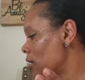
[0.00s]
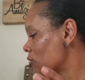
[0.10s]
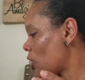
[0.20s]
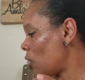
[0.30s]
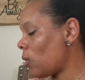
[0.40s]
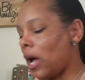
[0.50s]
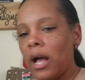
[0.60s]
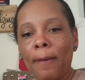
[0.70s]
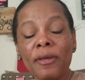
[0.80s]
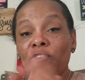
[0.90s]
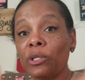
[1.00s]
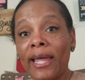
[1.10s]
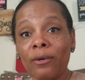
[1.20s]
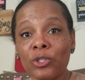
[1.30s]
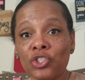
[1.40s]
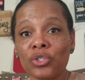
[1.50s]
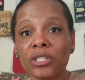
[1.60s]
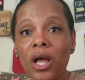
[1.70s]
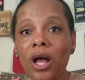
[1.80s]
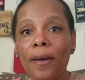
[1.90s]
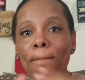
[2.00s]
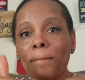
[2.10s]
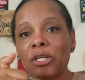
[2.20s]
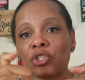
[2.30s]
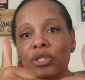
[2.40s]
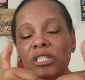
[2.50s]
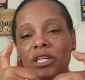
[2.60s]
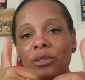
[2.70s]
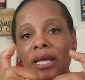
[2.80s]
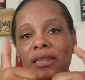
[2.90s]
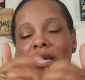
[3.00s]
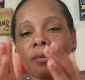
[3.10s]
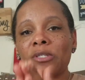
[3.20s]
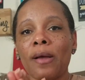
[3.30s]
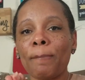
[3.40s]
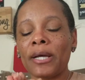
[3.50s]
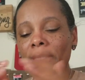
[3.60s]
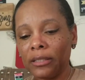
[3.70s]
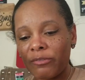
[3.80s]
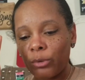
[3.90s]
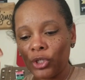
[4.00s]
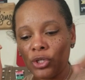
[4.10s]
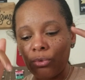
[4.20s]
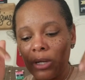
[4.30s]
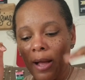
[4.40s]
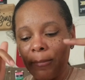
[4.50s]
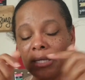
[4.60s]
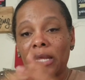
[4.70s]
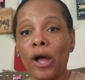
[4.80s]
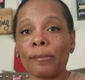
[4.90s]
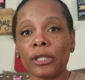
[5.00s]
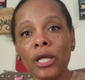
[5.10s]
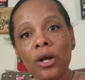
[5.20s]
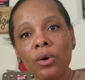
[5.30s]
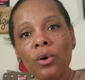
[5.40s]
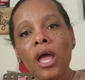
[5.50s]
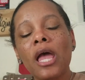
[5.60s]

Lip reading: So if you like what you saw, be sure to tickle that thumbs up button, leave me a cute comment down below,